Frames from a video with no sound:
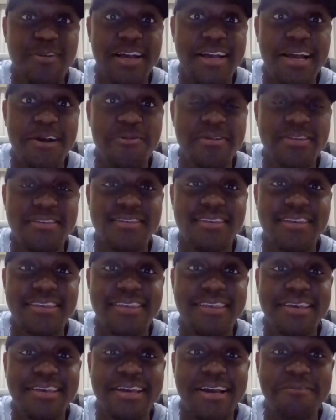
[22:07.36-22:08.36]
would
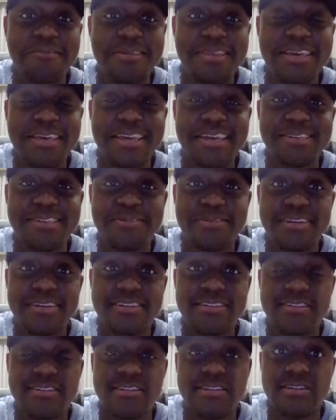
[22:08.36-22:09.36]
think as it
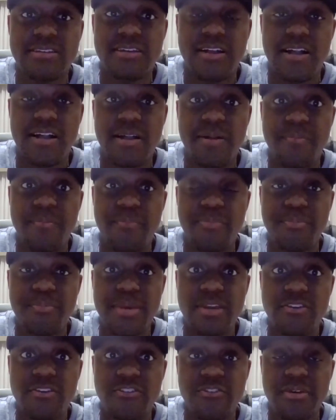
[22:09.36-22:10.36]
relates to
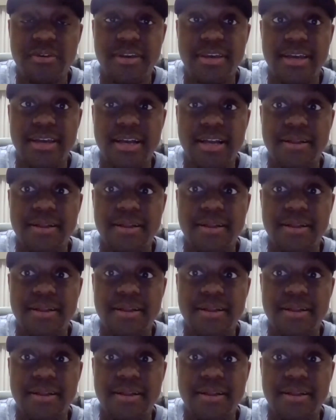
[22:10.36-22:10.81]
ministry